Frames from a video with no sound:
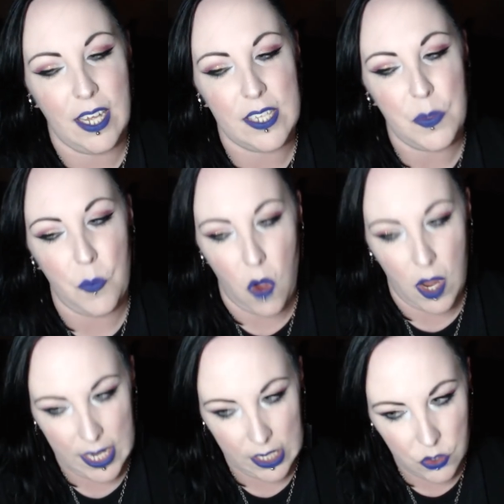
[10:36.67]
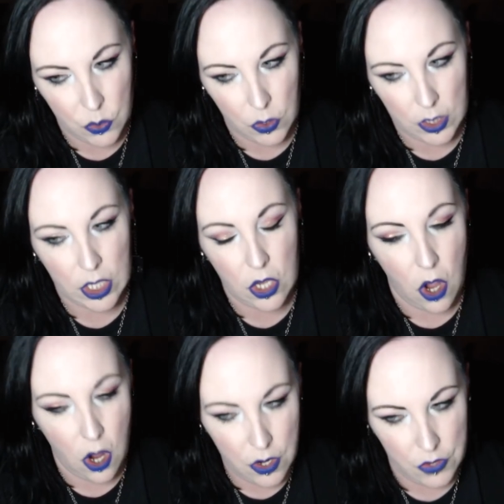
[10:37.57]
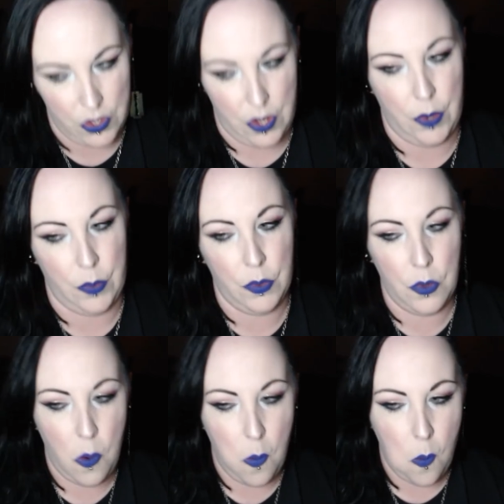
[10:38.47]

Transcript: as I'm walking toward the car though,